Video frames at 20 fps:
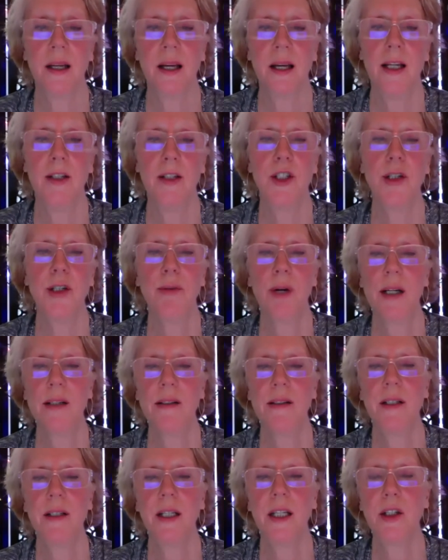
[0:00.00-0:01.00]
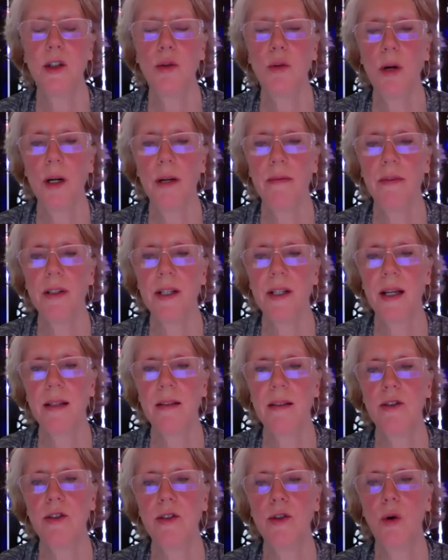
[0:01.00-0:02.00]
And she writes that each one of us
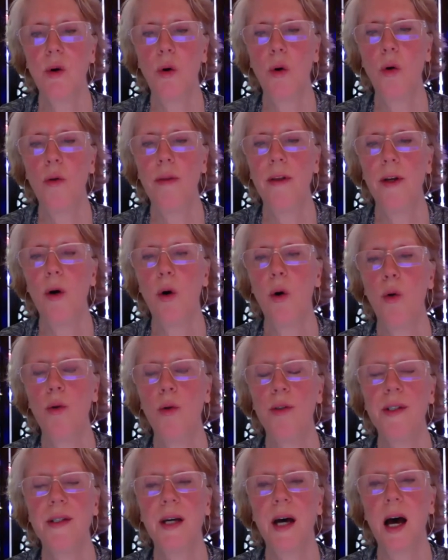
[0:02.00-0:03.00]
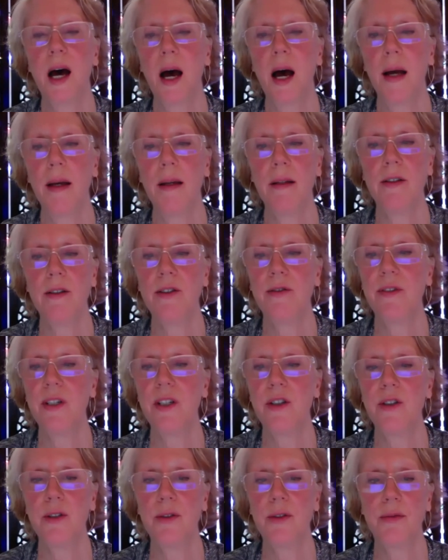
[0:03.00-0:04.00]
has a soul that holds the highest
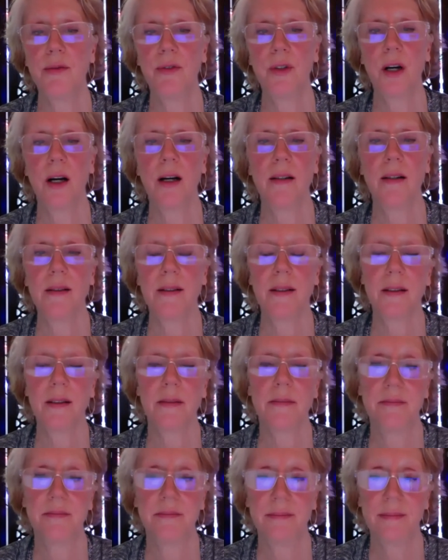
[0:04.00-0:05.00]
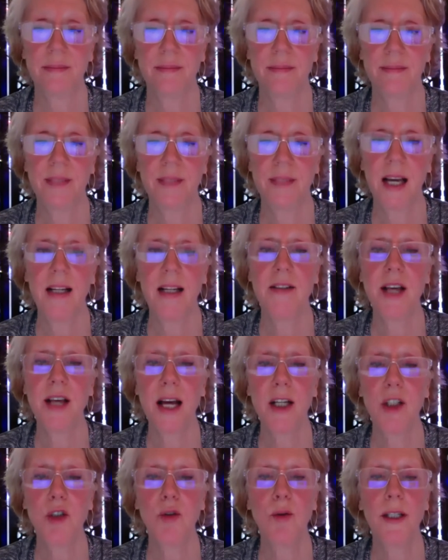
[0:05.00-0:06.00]
vision for us. And it's
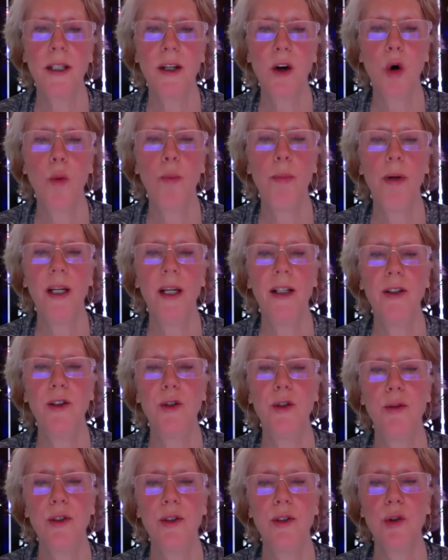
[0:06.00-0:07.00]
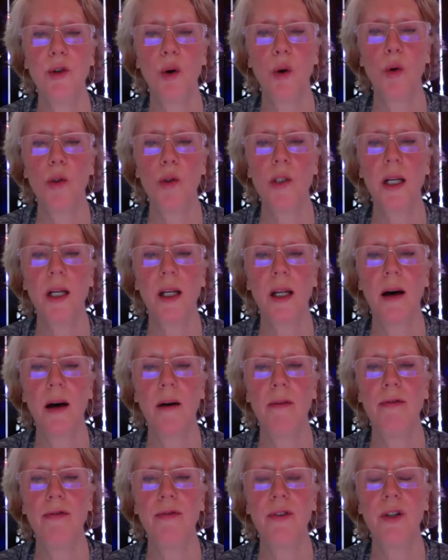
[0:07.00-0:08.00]
actually opening to the soul's
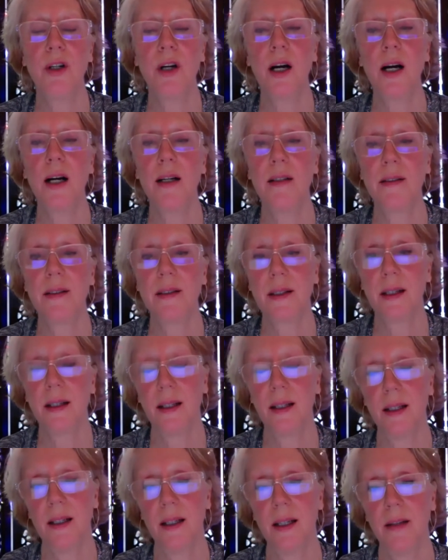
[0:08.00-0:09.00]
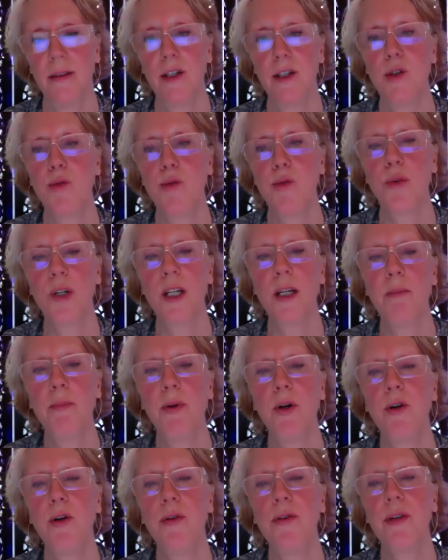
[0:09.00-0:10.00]
love for us, this
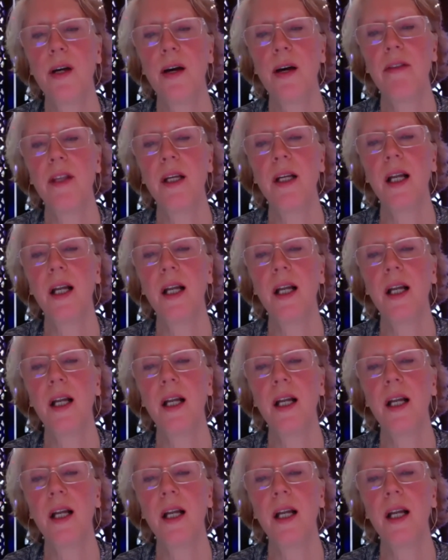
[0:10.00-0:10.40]
rebirth of the